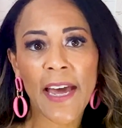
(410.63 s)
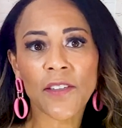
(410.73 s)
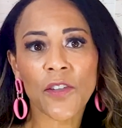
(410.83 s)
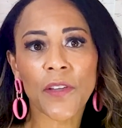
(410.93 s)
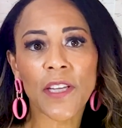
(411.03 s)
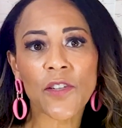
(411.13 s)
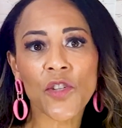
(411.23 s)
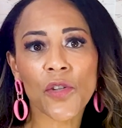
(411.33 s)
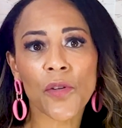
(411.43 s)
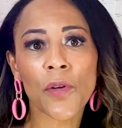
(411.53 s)
added on there
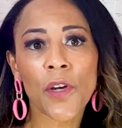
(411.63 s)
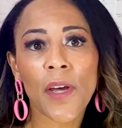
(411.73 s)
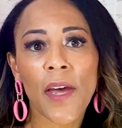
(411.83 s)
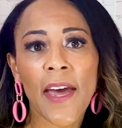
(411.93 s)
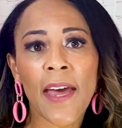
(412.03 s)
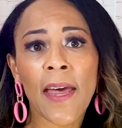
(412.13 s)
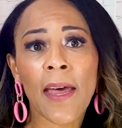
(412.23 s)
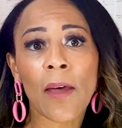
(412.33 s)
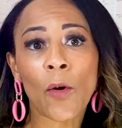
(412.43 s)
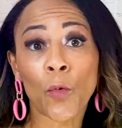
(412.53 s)
too,
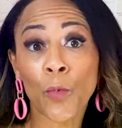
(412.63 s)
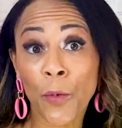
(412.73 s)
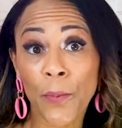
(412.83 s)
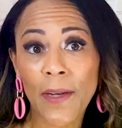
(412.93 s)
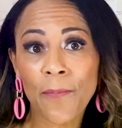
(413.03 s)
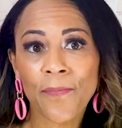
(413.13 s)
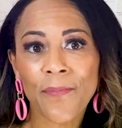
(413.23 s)
or will be.